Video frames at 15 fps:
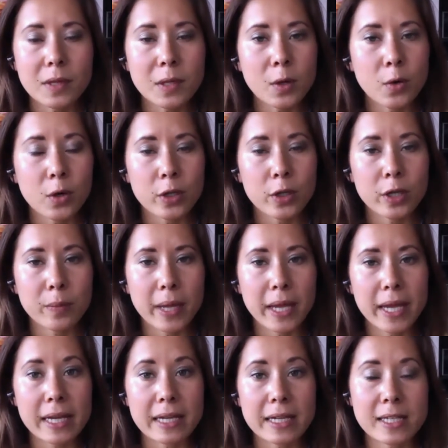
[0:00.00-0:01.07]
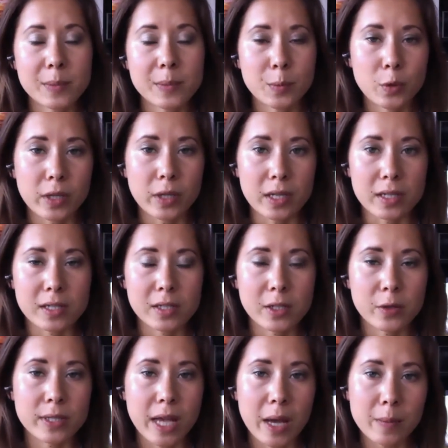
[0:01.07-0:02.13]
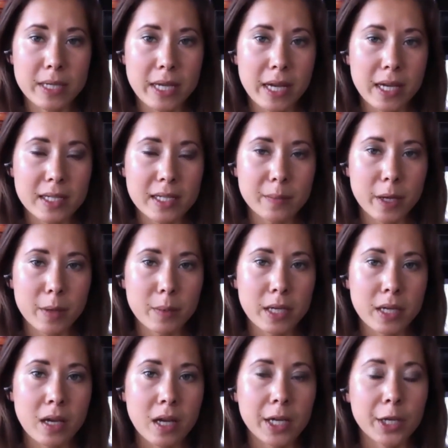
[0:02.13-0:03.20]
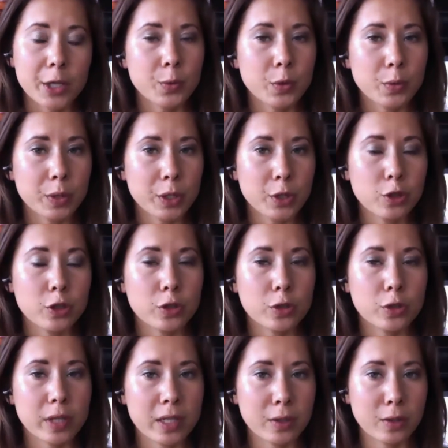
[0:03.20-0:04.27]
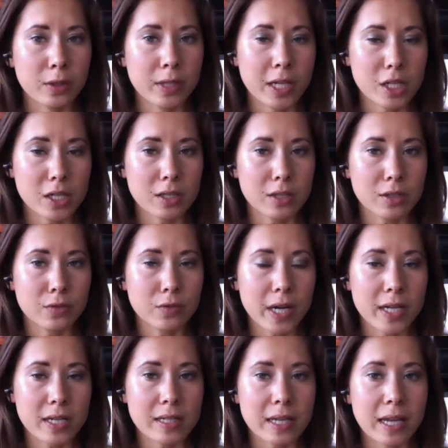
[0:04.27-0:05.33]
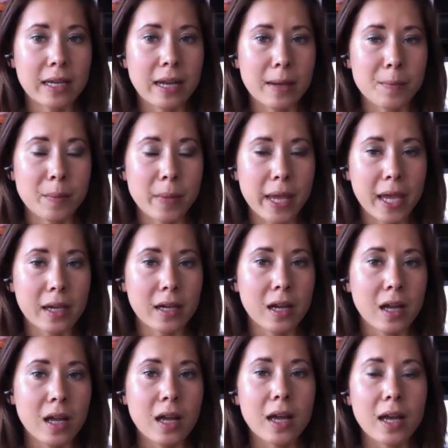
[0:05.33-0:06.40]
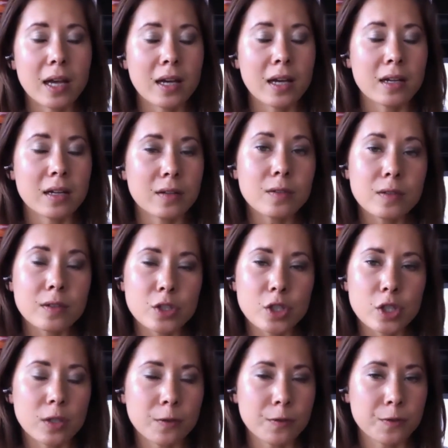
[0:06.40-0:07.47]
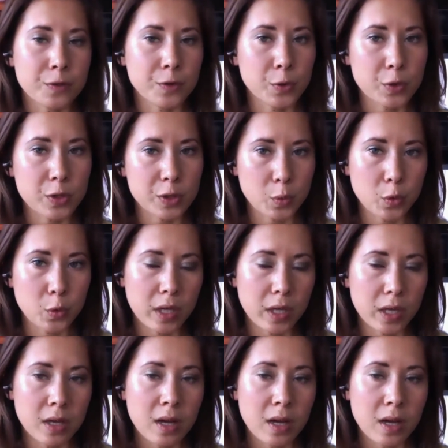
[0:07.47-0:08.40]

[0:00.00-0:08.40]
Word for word: or you can make a smoothie. So some days maybe it would be good to let your digestion rest and make just a fruit smoothie.